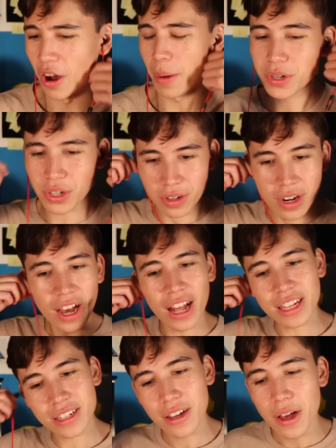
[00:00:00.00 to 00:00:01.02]
No, I'm sure,
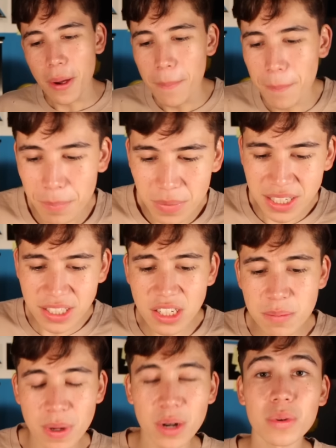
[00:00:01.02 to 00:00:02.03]
like,
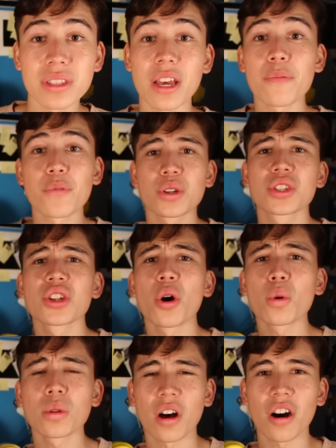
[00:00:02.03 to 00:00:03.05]
Melissa's been with them for
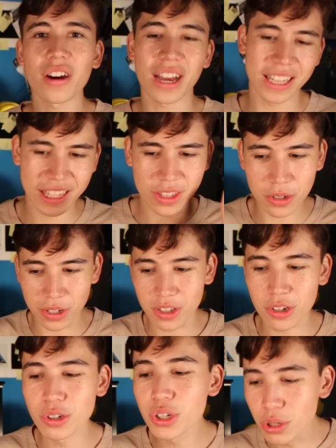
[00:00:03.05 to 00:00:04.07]
so long, and, like,
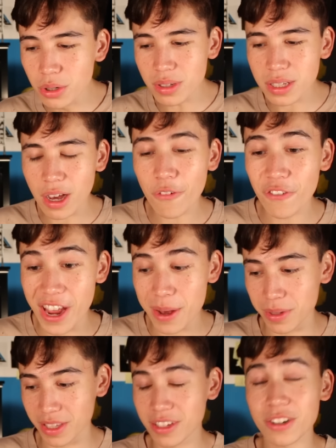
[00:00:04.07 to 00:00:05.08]
they're truly a
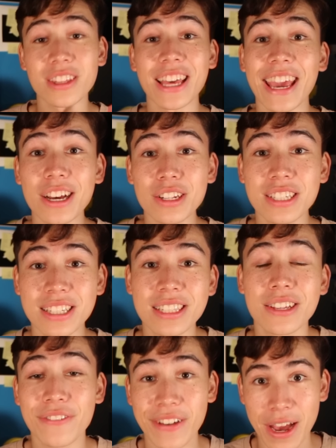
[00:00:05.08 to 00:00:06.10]
family. They're the
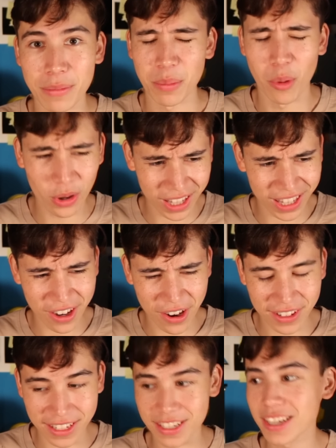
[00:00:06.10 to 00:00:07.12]
ALDC family, more than they
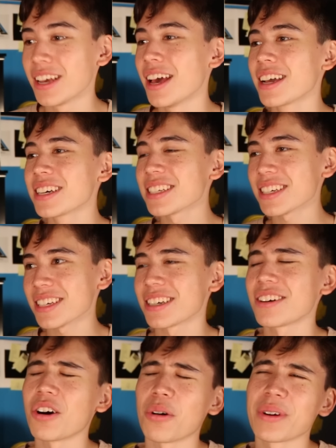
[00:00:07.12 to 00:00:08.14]
are, like, because, like,
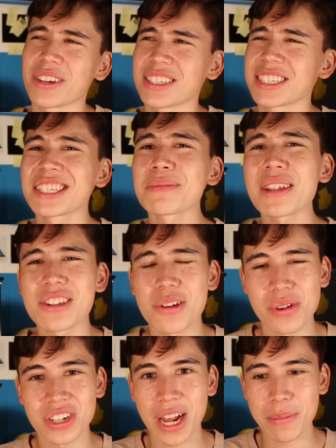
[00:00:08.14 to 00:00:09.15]
oh my goodness, they spend
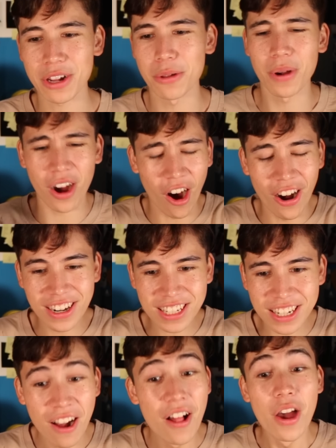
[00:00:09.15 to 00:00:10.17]
so much time together. But
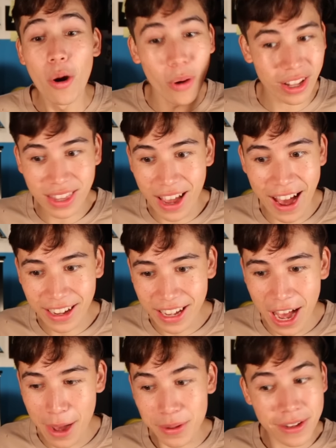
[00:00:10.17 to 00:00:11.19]
honestly, what the heck,
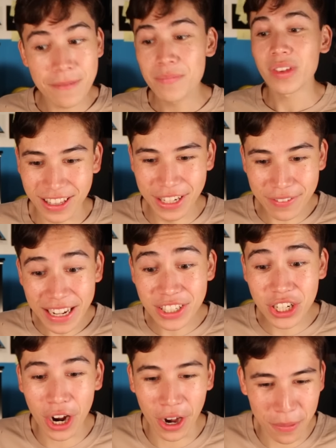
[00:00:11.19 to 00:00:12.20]
Abby? Leave
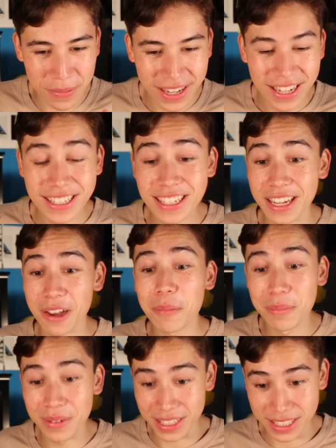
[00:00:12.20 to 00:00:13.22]
that job to, like,
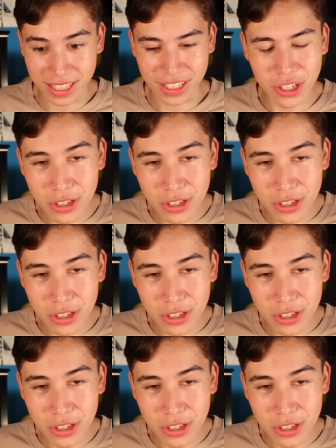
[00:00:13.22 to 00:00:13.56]
Melissa.